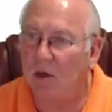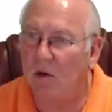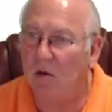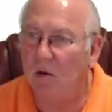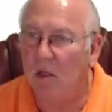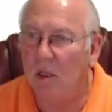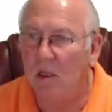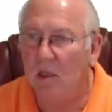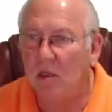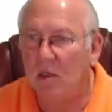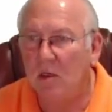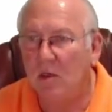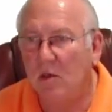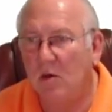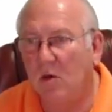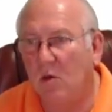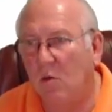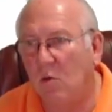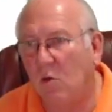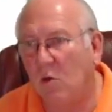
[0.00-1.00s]
So
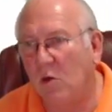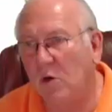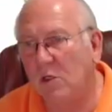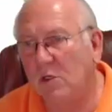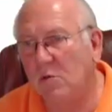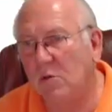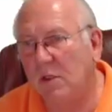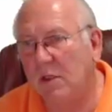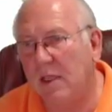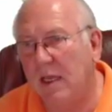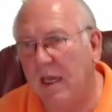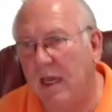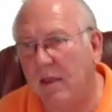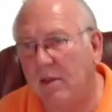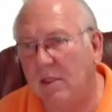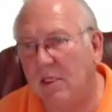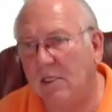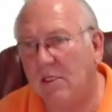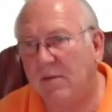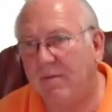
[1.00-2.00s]
no worries with
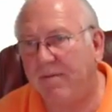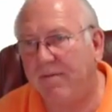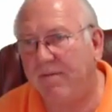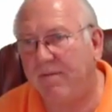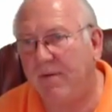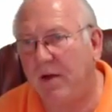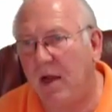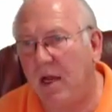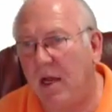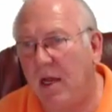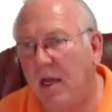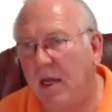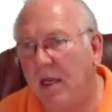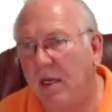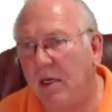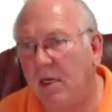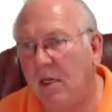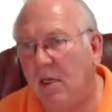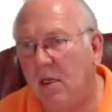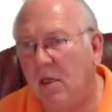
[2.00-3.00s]
that. These
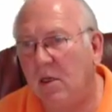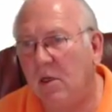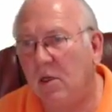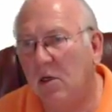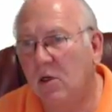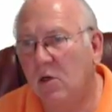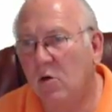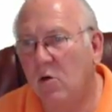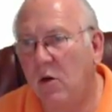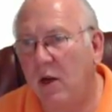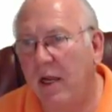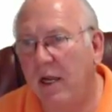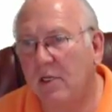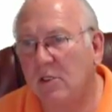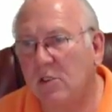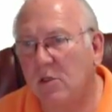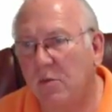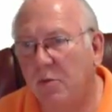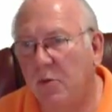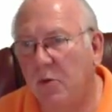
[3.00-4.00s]
fine
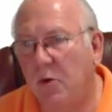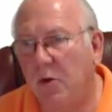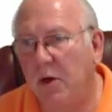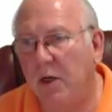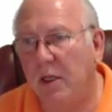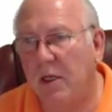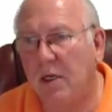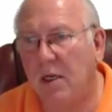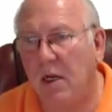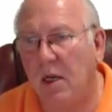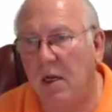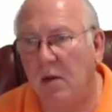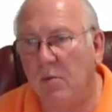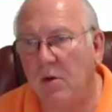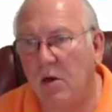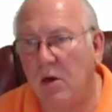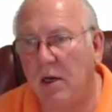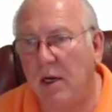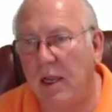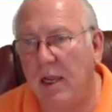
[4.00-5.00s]
cracks are pretty
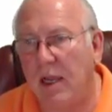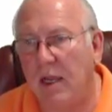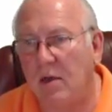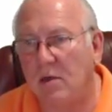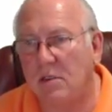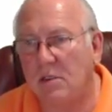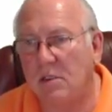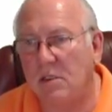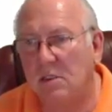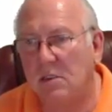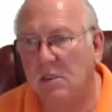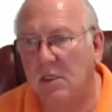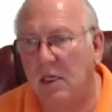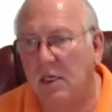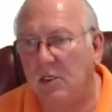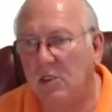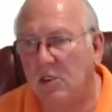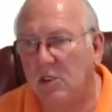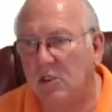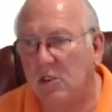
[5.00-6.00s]
common on a house
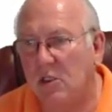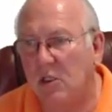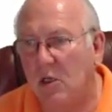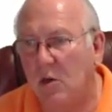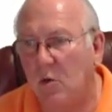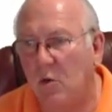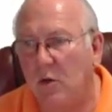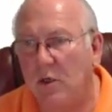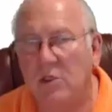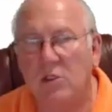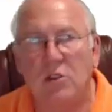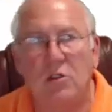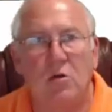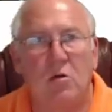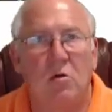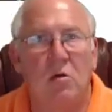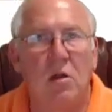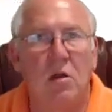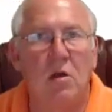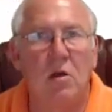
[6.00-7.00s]
this age. This is the
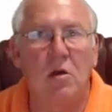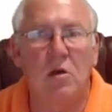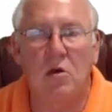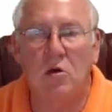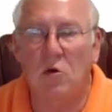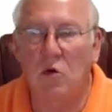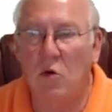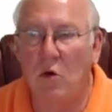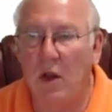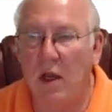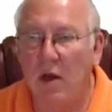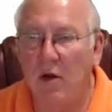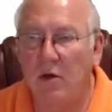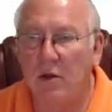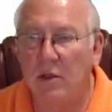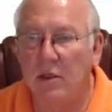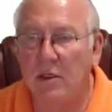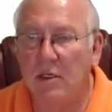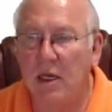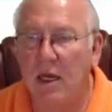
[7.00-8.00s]
original
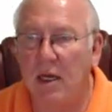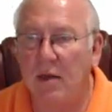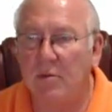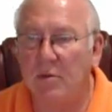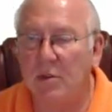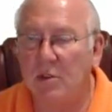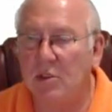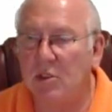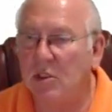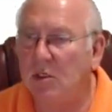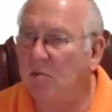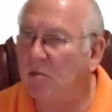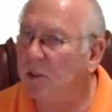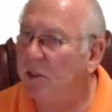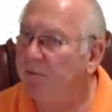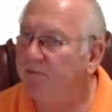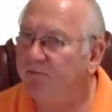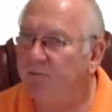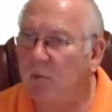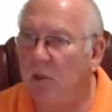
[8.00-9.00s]
crown on the top of the
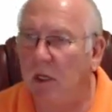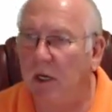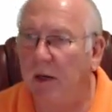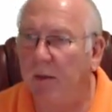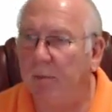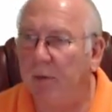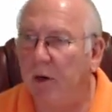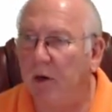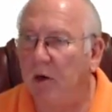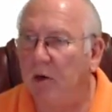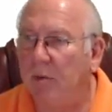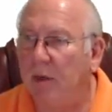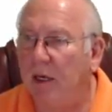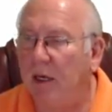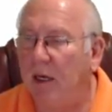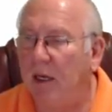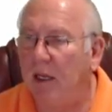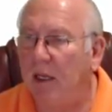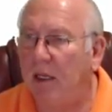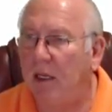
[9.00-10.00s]
chimney. Doesn't appear to
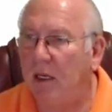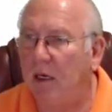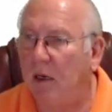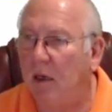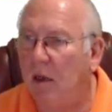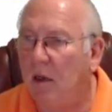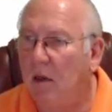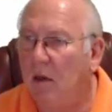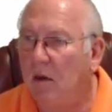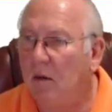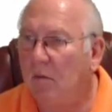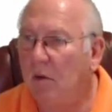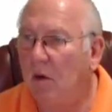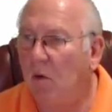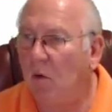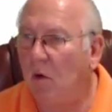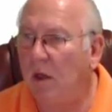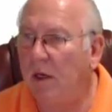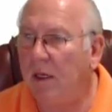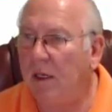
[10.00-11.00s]
be leaking.
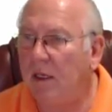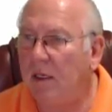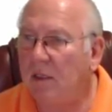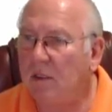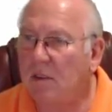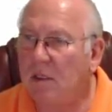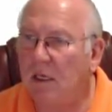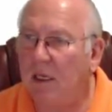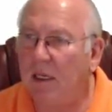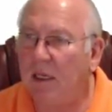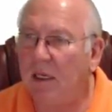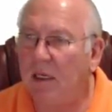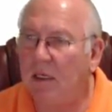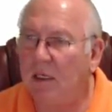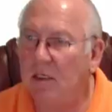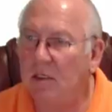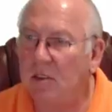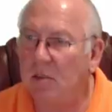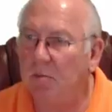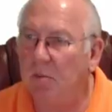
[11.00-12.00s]
But what is
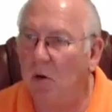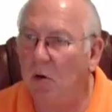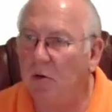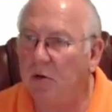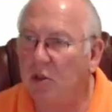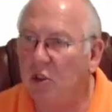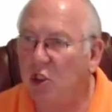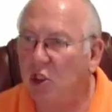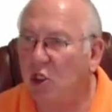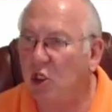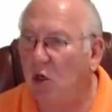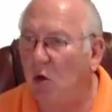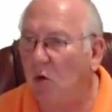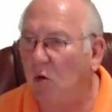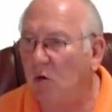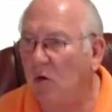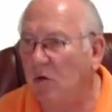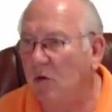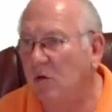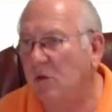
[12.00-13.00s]
leaking is both
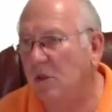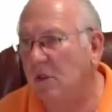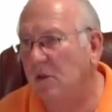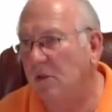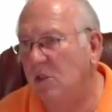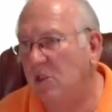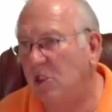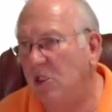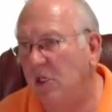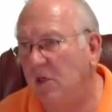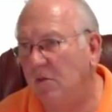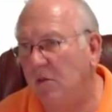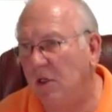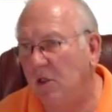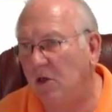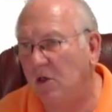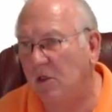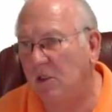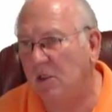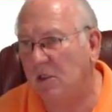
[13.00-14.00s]
shoulders of the
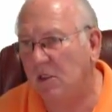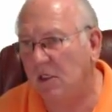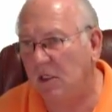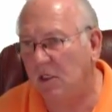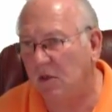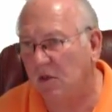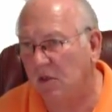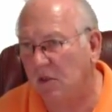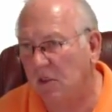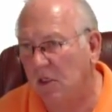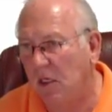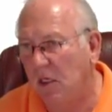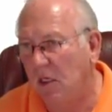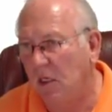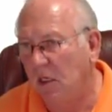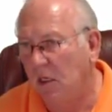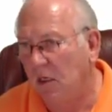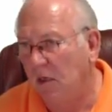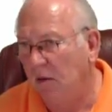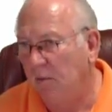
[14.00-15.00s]
chimney. You can see there's
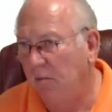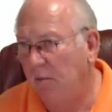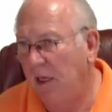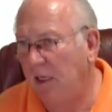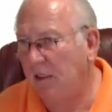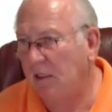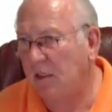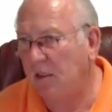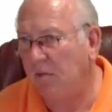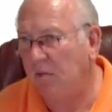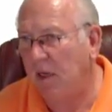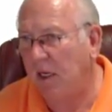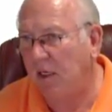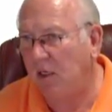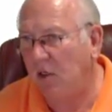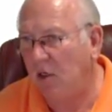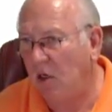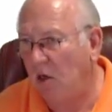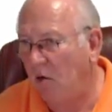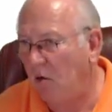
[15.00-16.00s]
Mason
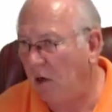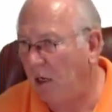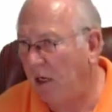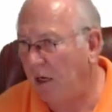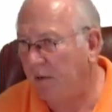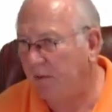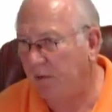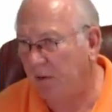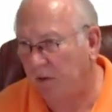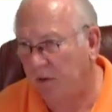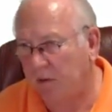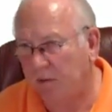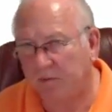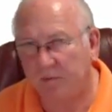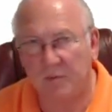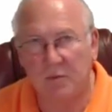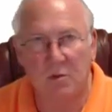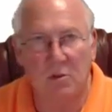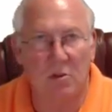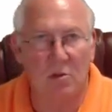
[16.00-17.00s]
made no
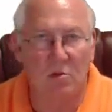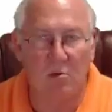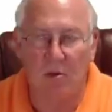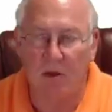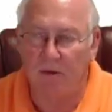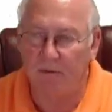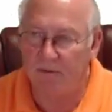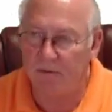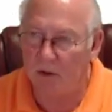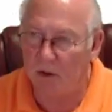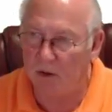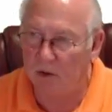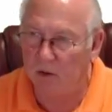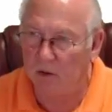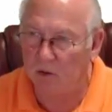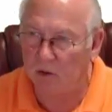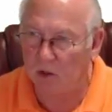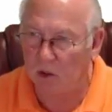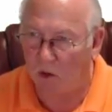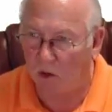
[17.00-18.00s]
effort to uh,
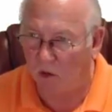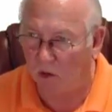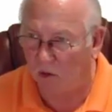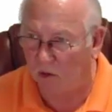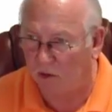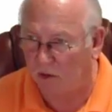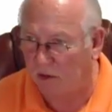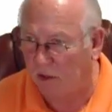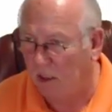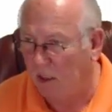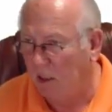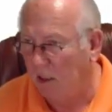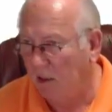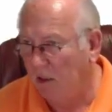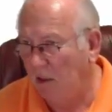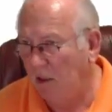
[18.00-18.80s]
fill those holes.